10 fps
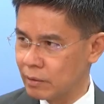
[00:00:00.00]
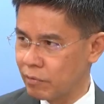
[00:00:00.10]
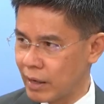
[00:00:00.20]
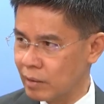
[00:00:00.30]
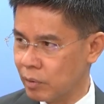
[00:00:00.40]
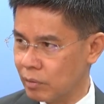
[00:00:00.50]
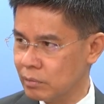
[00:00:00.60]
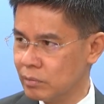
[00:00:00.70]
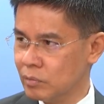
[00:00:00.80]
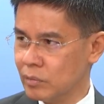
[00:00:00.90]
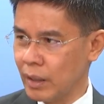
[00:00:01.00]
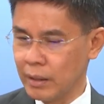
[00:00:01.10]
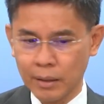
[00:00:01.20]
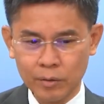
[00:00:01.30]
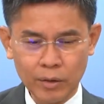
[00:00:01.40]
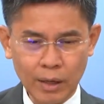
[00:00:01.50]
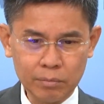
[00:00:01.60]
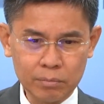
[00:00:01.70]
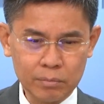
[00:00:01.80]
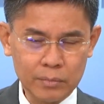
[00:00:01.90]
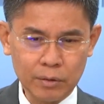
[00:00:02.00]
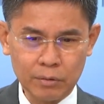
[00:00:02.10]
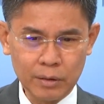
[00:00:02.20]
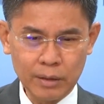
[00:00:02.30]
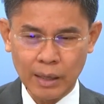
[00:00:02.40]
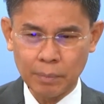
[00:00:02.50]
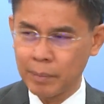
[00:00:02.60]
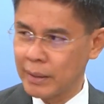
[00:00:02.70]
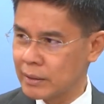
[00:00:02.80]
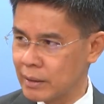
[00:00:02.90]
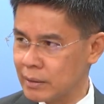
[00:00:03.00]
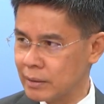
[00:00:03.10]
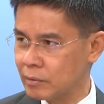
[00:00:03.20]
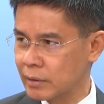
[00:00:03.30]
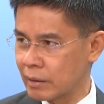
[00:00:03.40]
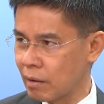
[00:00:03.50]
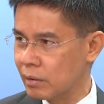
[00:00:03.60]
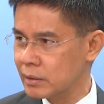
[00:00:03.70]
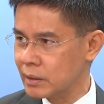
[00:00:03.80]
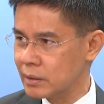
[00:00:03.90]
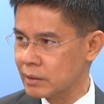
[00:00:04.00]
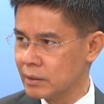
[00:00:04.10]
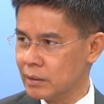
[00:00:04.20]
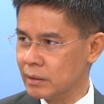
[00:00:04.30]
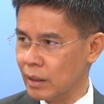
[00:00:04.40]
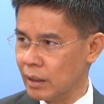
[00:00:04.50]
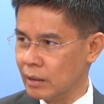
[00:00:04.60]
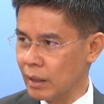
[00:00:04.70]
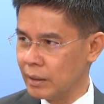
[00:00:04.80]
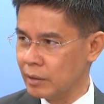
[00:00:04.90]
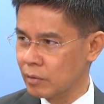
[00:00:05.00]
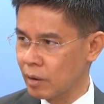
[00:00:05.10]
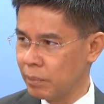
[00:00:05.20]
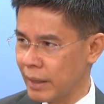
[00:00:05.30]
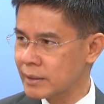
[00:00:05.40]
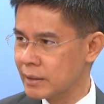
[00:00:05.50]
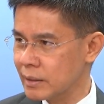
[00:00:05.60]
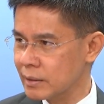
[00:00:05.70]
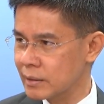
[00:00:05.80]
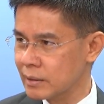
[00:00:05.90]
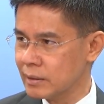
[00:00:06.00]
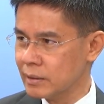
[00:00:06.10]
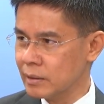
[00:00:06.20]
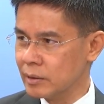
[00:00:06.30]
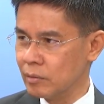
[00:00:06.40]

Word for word: available, and then you have new capabilities, new technologies, uh, and new complexities. Mm.